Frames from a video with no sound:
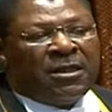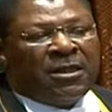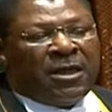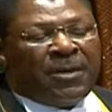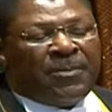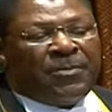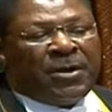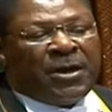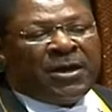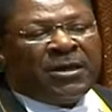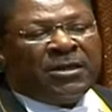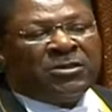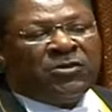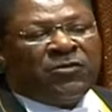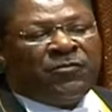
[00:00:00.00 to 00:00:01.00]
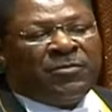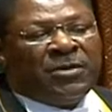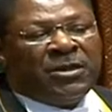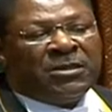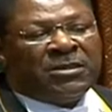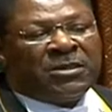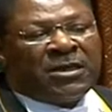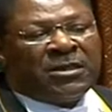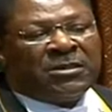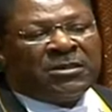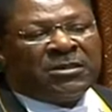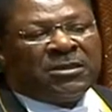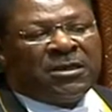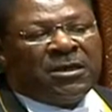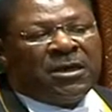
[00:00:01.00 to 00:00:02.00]
the appearance of
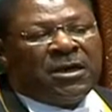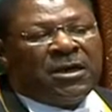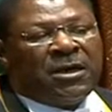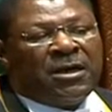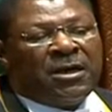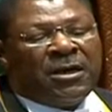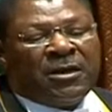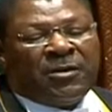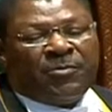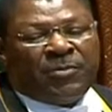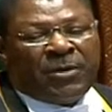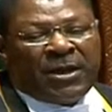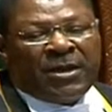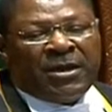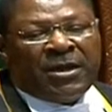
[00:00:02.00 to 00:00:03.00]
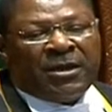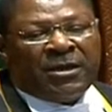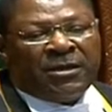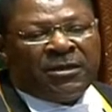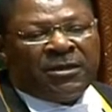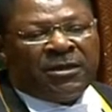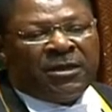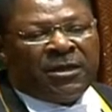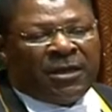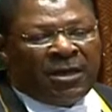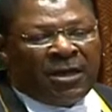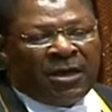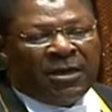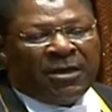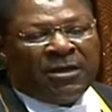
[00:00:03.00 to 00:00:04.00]
ministers in plenary
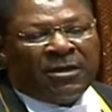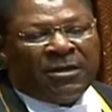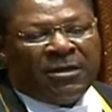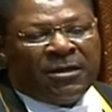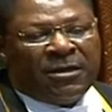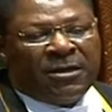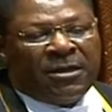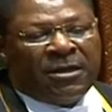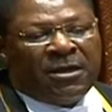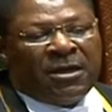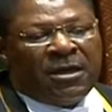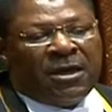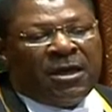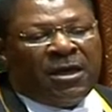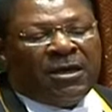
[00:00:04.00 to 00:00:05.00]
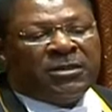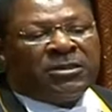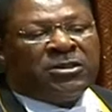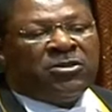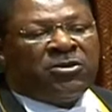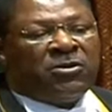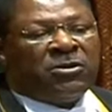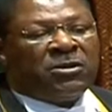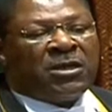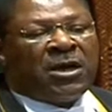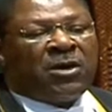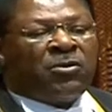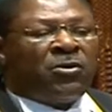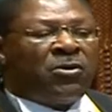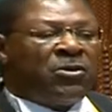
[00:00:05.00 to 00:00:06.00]
here is not
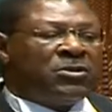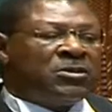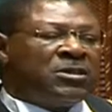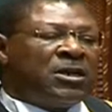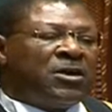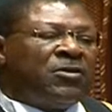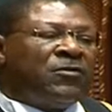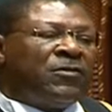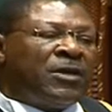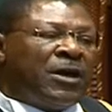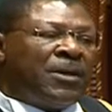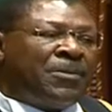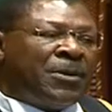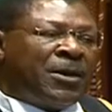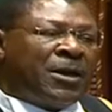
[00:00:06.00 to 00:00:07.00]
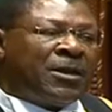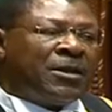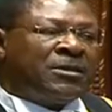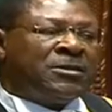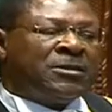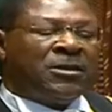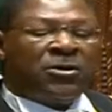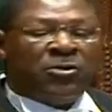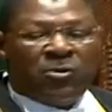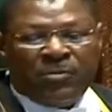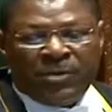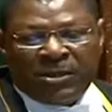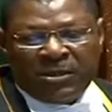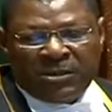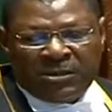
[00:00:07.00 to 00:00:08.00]
a closure of their appearance in
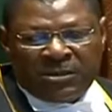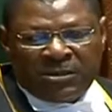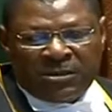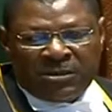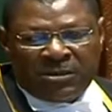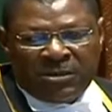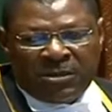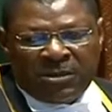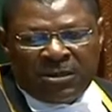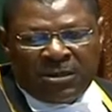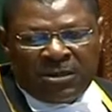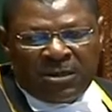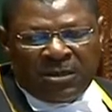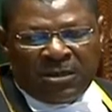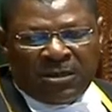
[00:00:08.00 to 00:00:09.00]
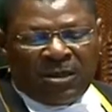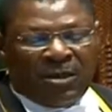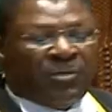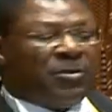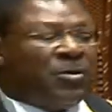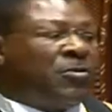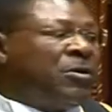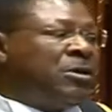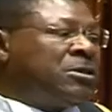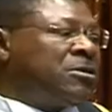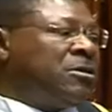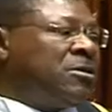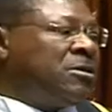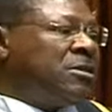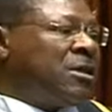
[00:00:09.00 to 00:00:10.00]
committees. There will be
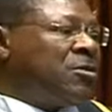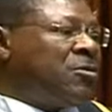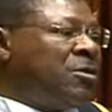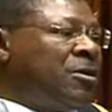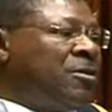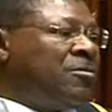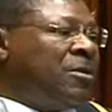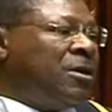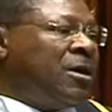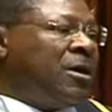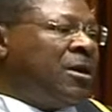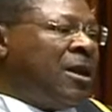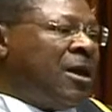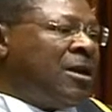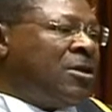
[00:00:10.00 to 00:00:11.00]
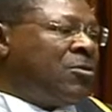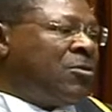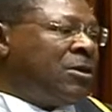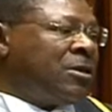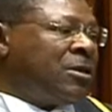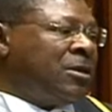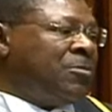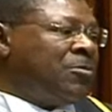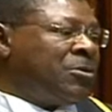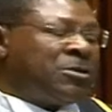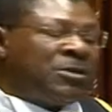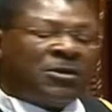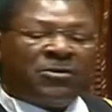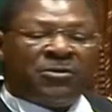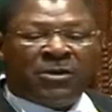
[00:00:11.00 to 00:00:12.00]
questions that will be inadequately
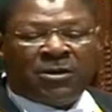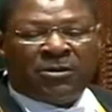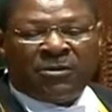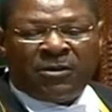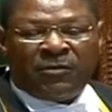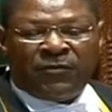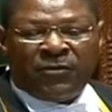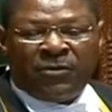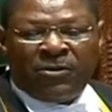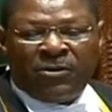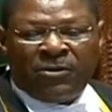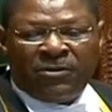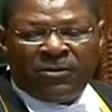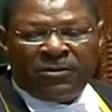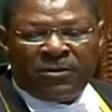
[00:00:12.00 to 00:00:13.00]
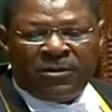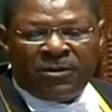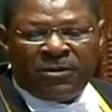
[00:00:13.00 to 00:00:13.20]
prosecuted on the floor,